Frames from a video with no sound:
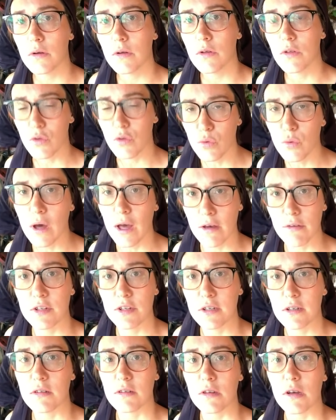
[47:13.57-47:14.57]
you have to
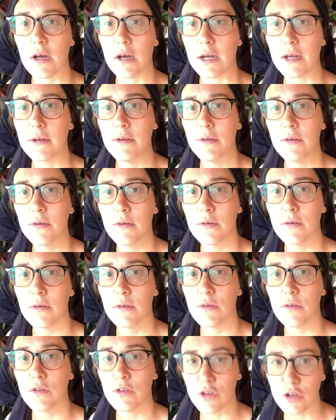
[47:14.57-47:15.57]
decide,
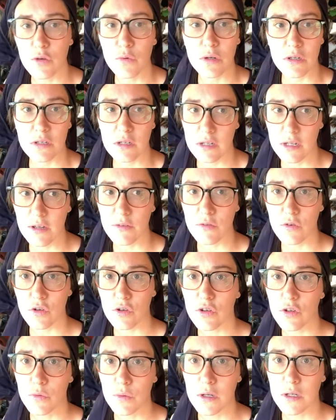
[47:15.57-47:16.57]
do you want to live or
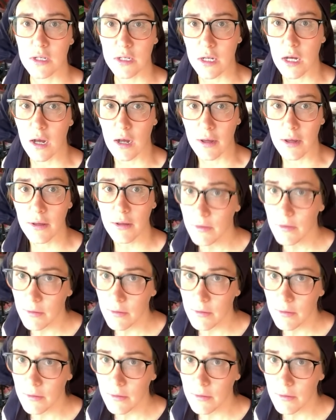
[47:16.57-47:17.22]
do you want to die?